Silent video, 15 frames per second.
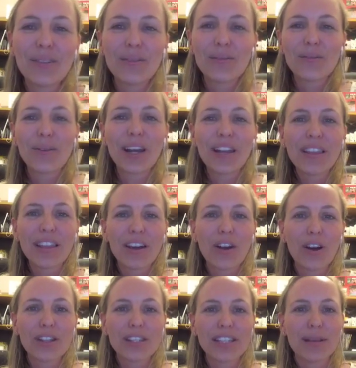one of the
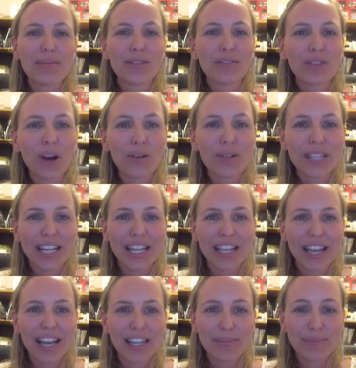concepts of goal setting
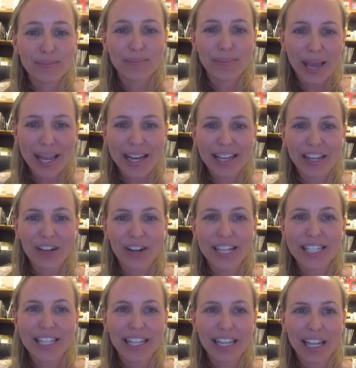that has been
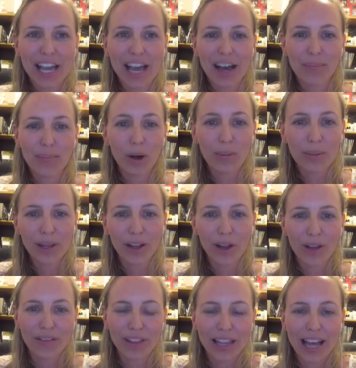increasingly popular
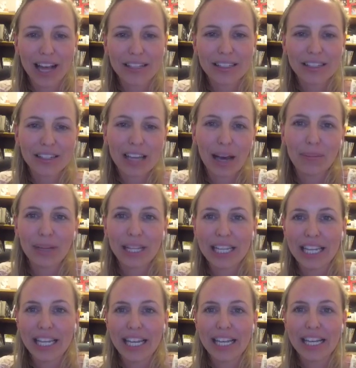over the last couple of
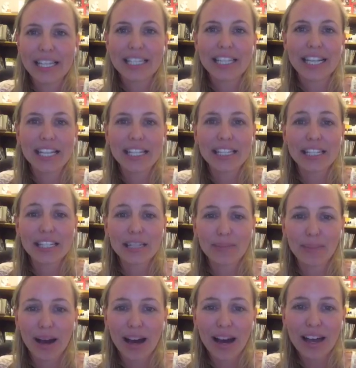years is the
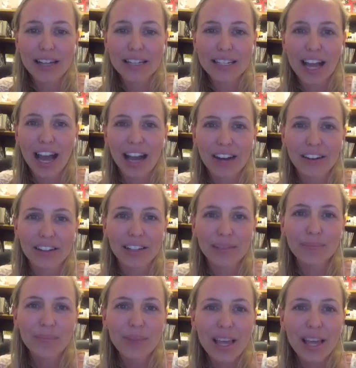SMART acronym.